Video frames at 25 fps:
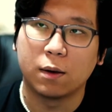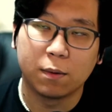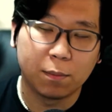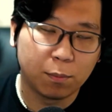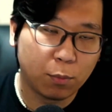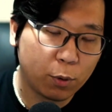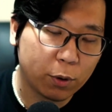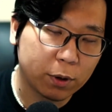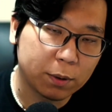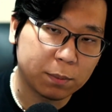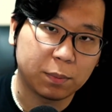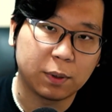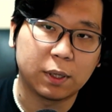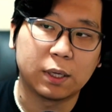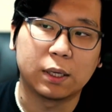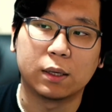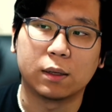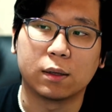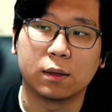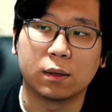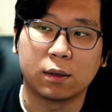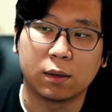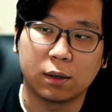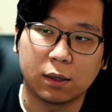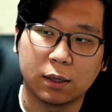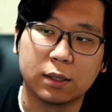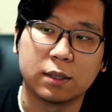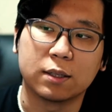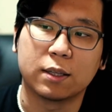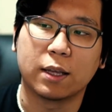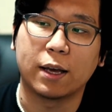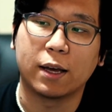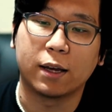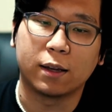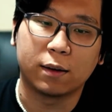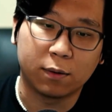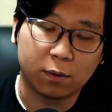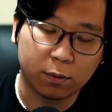Point being is
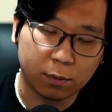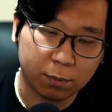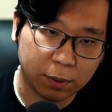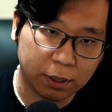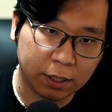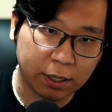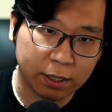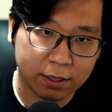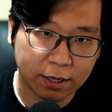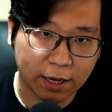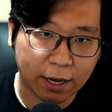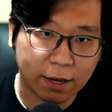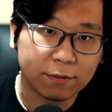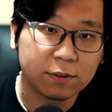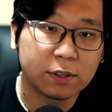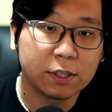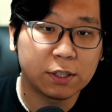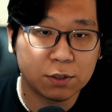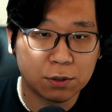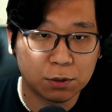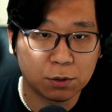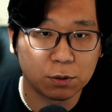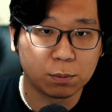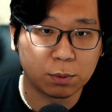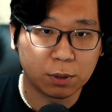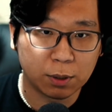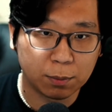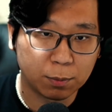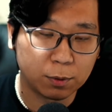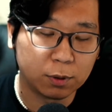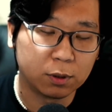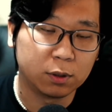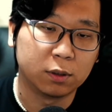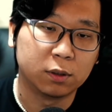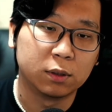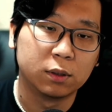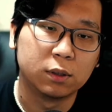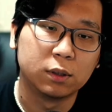that because I have these two people,